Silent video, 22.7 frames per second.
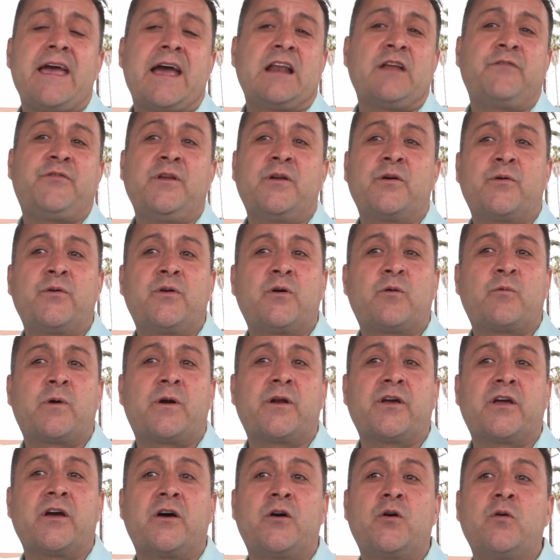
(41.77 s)
And if you don't know where
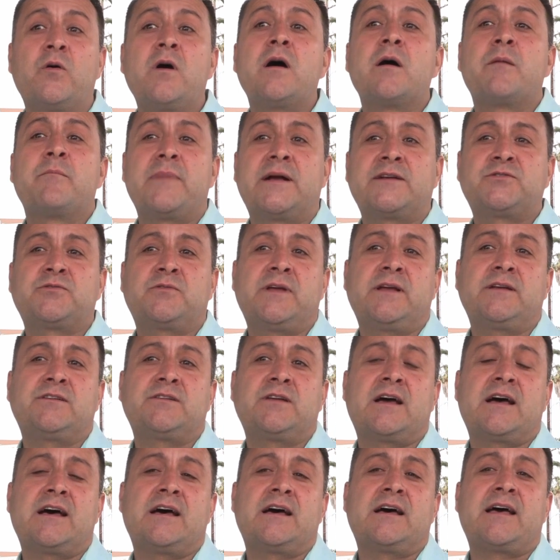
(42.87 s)
to go, Metrolink
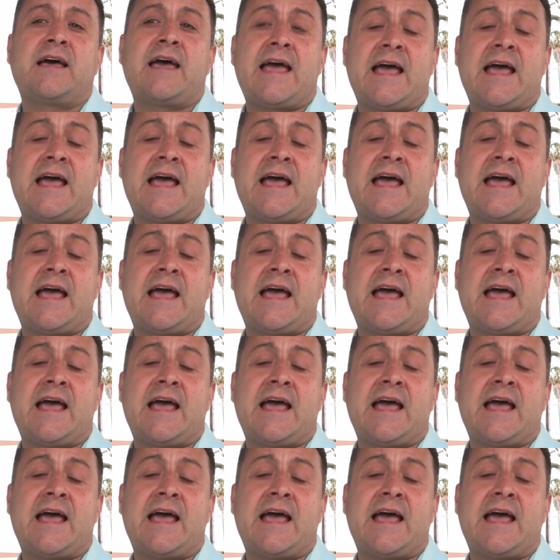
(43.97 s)
uh,